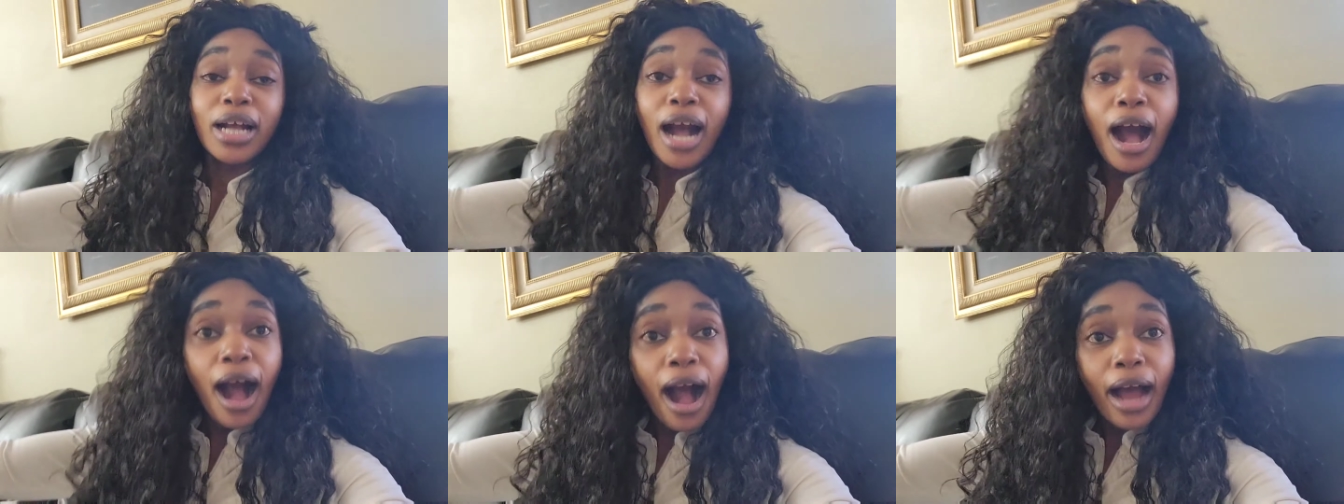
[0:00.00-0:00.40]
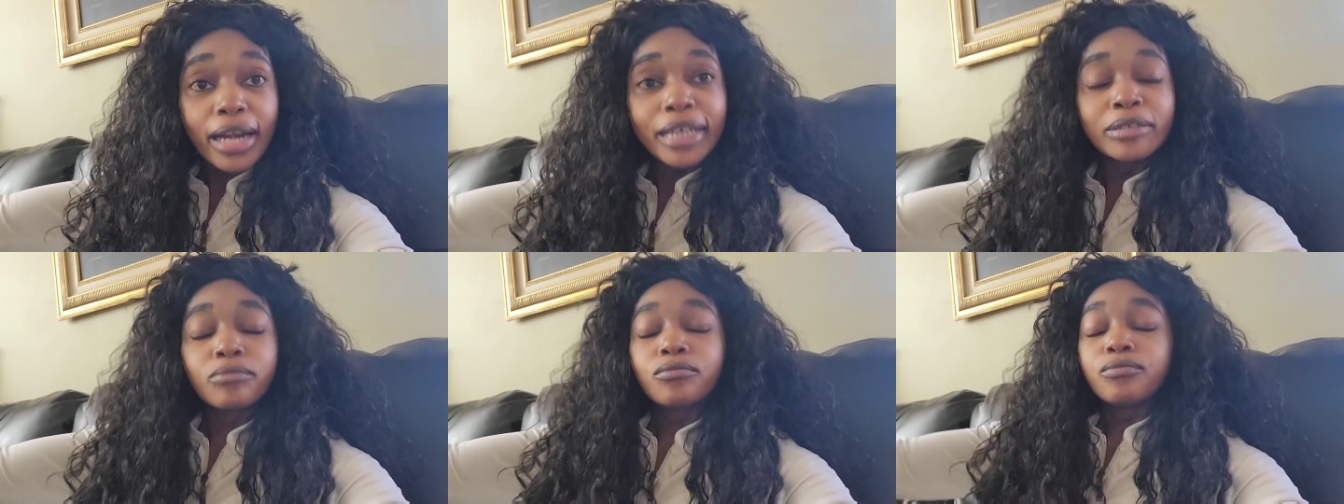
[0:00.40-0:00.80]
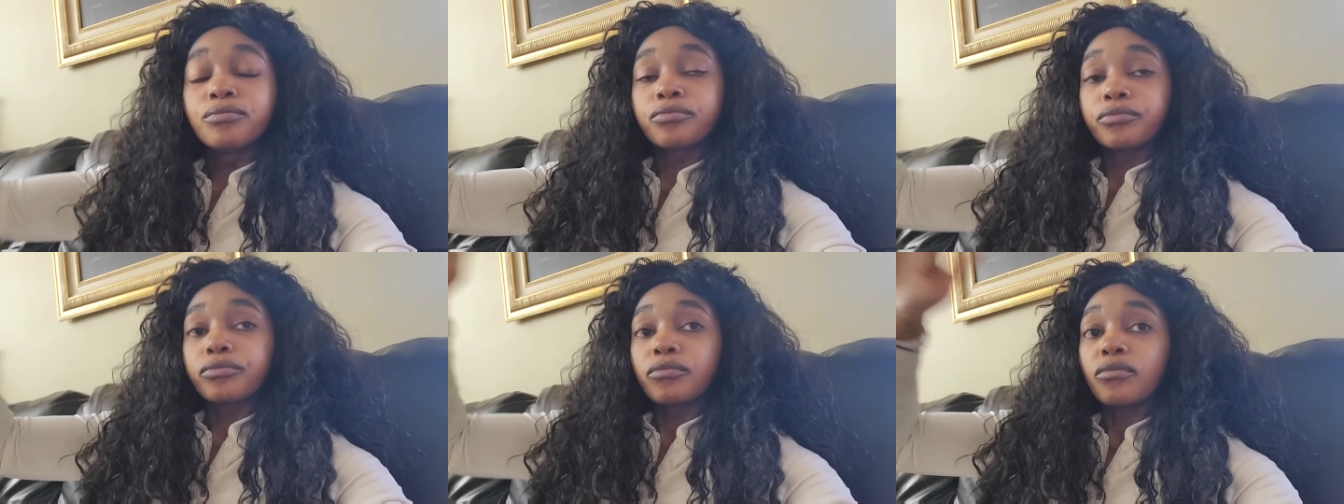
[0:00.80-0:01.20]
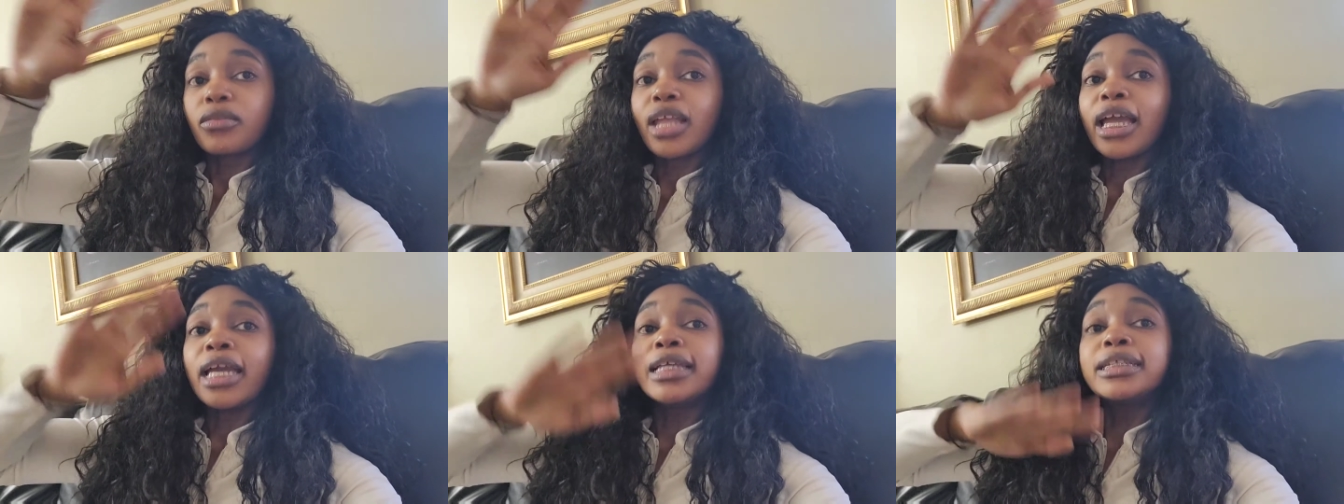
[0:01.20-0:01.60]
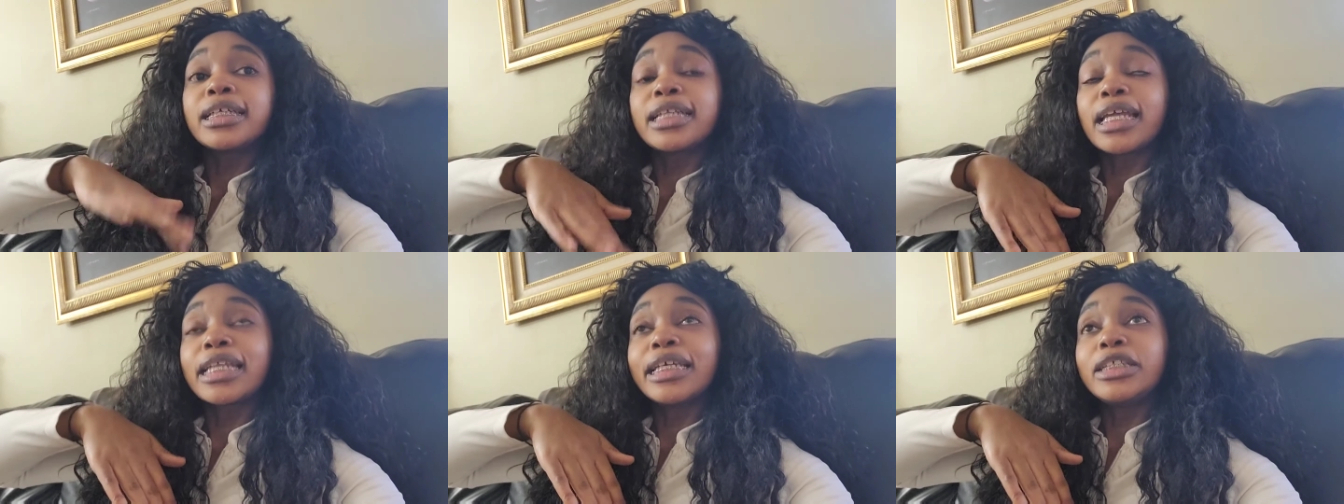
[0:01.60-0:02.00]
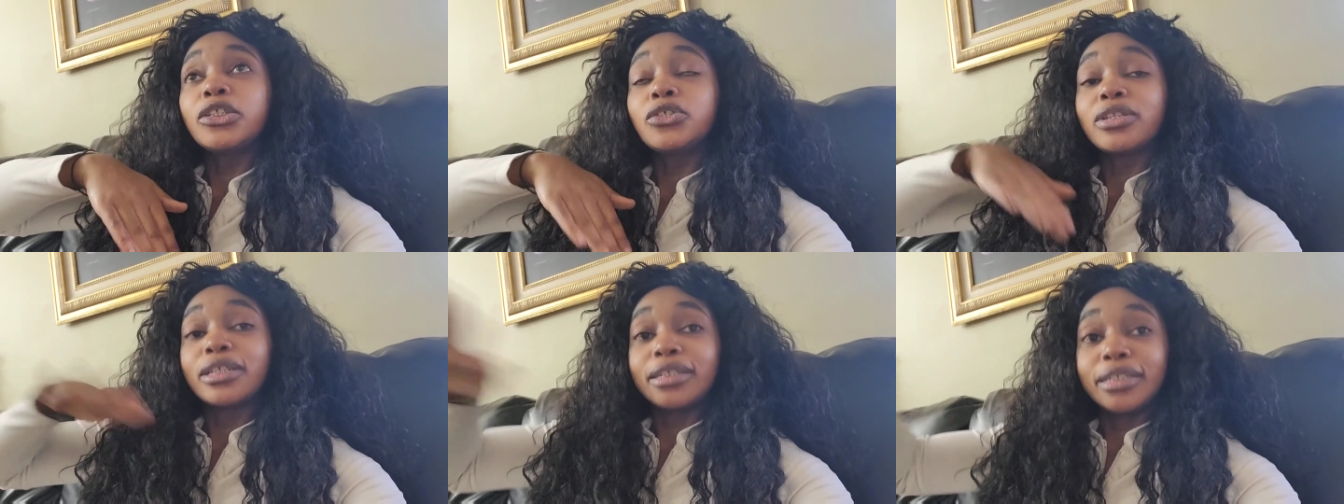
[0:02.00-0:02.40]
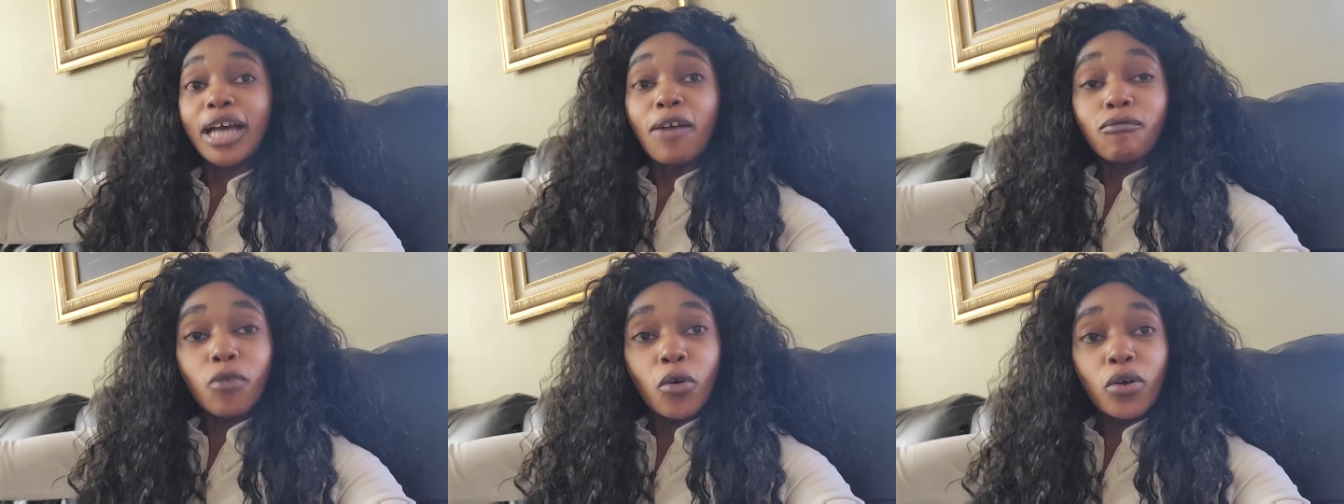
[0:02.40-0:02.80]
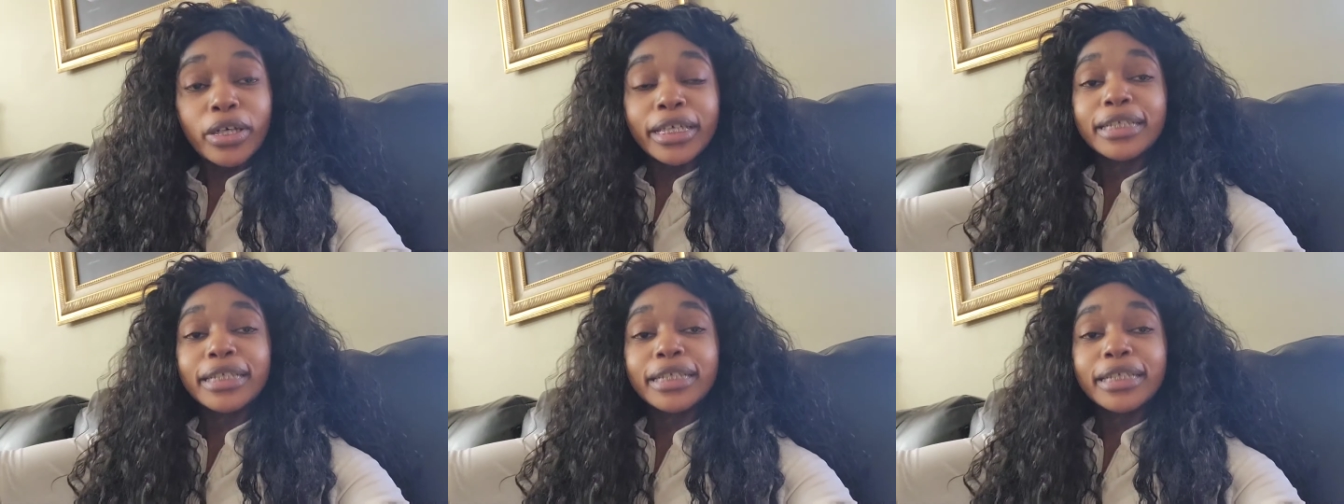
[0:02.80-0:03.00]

God. It's going to lead you to the devil.